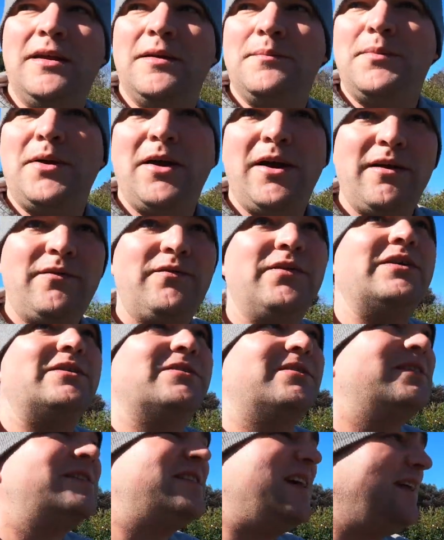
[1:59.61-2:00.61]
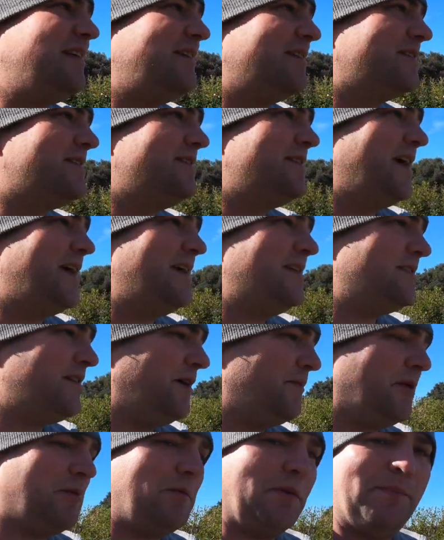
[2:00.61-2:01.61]
perfect on a day like today, so
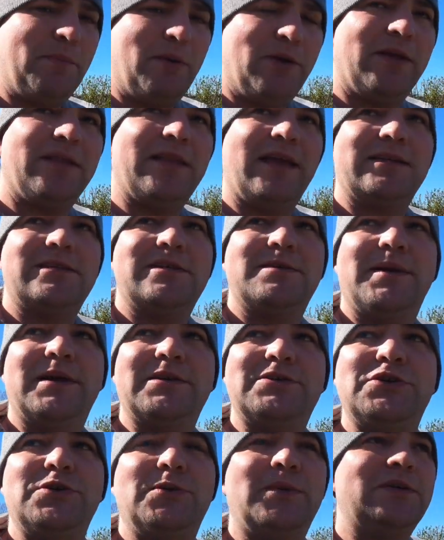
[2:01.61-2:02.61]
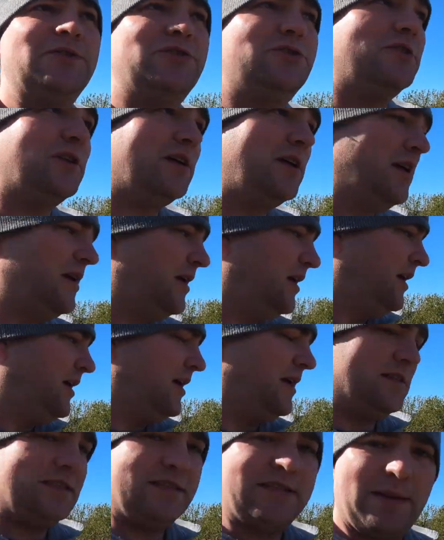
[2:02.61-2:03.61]
I'm going to be pulling that to about 200
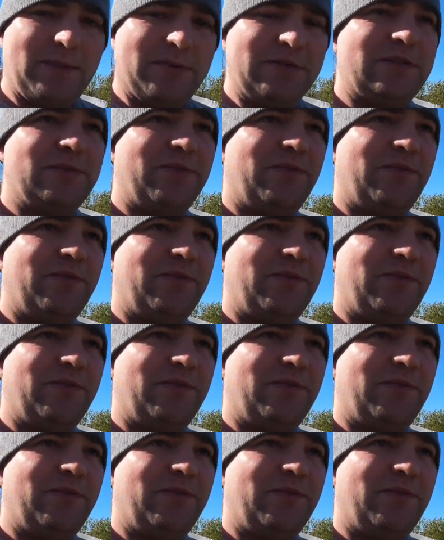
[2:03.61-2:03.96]
and slapping some